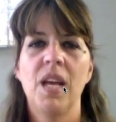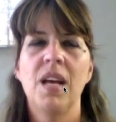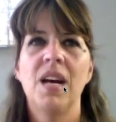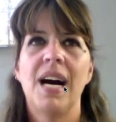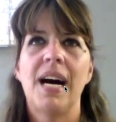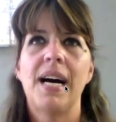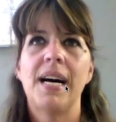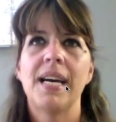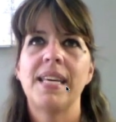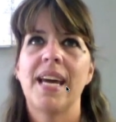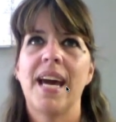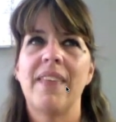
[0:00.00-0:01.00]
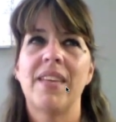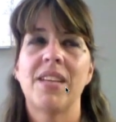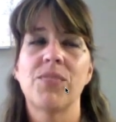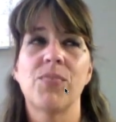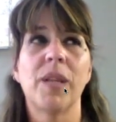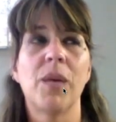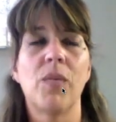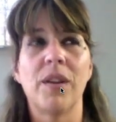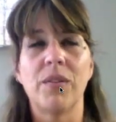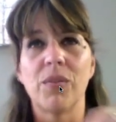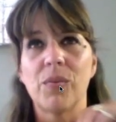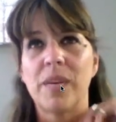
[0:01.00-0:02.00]
Yeah, and that's really one of
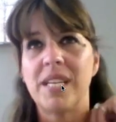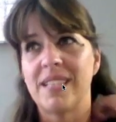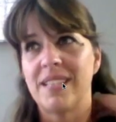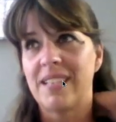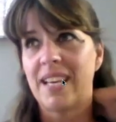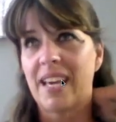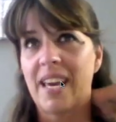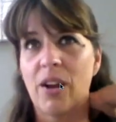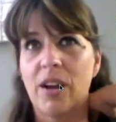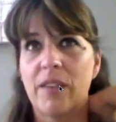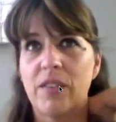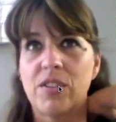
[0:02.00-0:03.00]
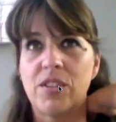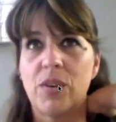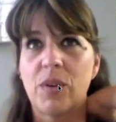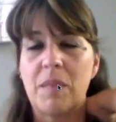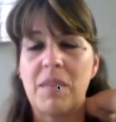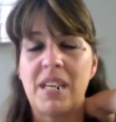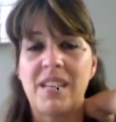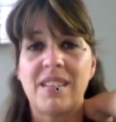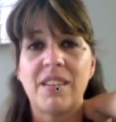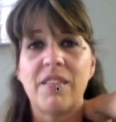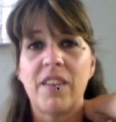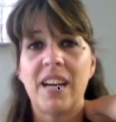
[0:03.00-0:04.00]
the reasons that caregivers don't come in until the
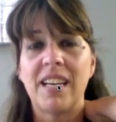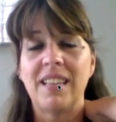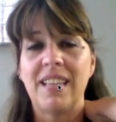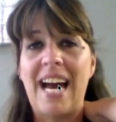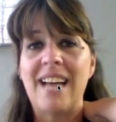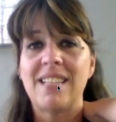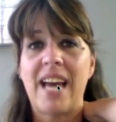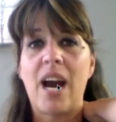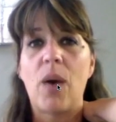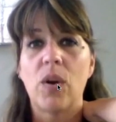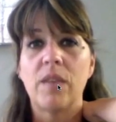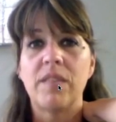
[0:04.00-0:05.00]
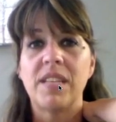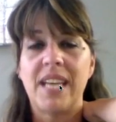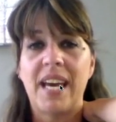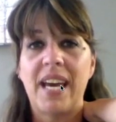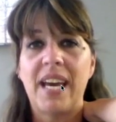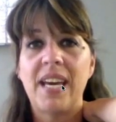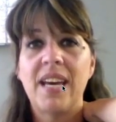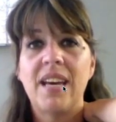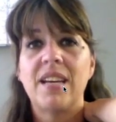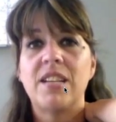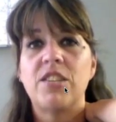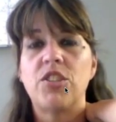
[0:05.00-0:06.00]
very last hour of the day
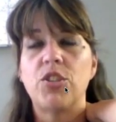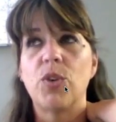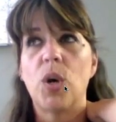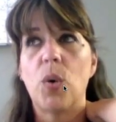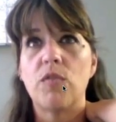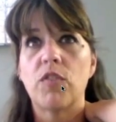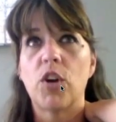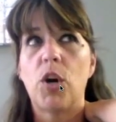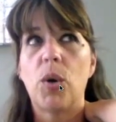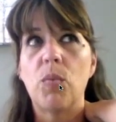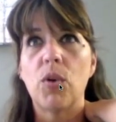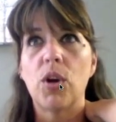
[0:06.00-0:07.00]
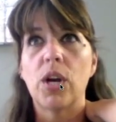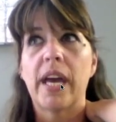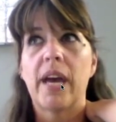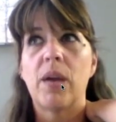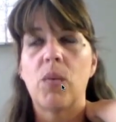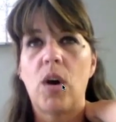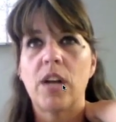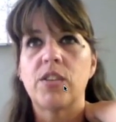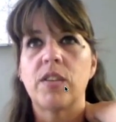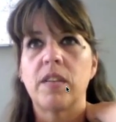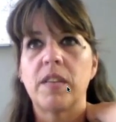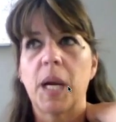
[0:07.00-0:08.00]
to go over homework and watch the
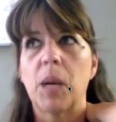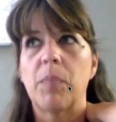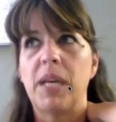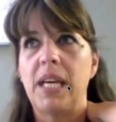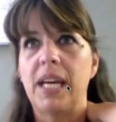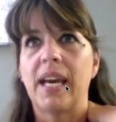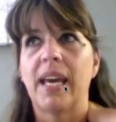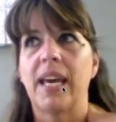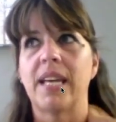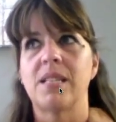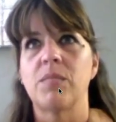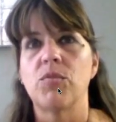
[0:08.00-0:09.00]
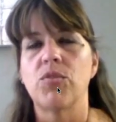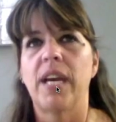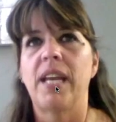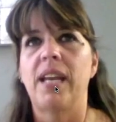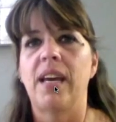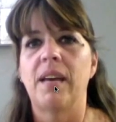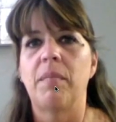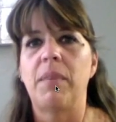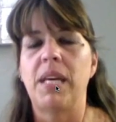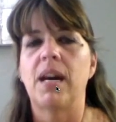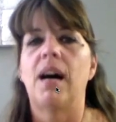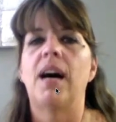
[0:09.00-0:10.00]
therapy and get some training,
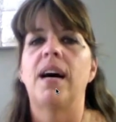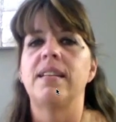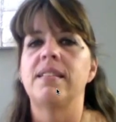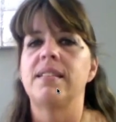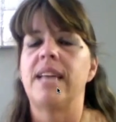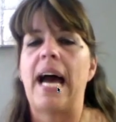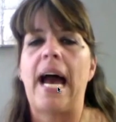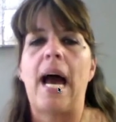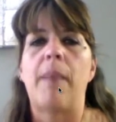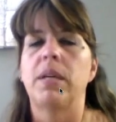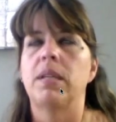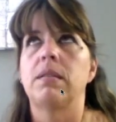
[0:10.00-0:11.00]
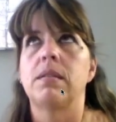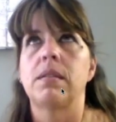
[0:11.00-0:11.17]
because that happens.